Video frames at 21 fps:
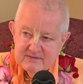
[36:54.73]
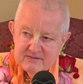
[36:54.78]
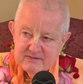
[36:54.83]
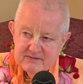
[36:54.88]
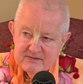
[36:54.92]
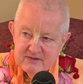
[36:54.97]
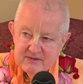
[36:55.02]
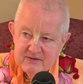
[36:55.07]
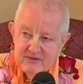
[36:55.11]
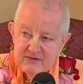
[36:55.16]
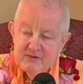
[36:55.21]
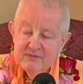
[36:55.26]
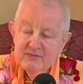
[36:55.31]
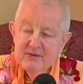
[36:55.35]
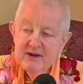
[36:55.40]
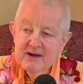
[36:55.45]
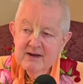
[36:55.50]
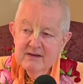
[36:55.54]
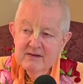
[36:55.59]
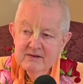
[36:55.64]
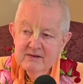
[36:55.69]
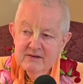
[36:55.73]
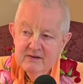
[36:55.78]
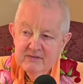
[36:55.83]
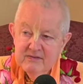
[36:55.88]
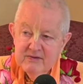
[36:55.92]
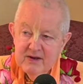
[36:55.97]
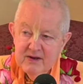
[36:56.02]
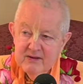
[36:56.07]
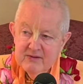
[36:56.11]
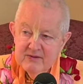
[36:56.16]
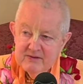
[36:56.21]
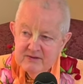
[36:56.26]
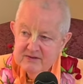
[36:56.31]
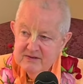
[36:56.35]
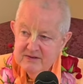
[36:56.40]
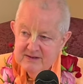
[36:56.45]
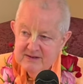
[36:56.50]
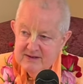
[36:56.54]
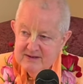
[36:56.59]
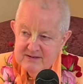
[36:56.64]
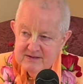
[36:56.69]
Speculative knowledge that
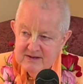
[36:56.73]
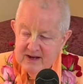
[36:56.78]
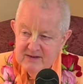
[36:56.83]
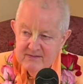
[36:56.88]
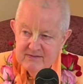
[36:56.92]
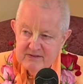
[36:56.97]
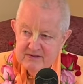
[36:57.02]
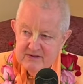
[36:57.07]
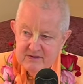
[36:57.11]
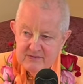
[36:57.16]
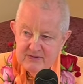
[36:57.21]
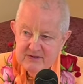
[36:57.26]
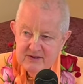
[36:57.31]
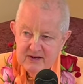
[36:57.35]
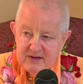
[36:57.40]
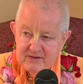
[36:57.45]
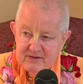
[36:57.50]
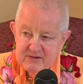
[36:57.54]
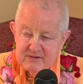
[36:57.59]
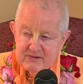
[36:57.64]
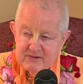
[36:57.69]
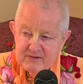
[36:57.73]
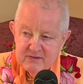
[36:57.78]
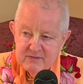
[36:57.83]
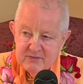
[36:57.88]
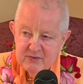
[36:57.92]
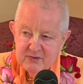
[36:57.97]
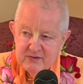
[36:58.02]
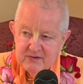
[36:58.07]
doesn't have a substantial support.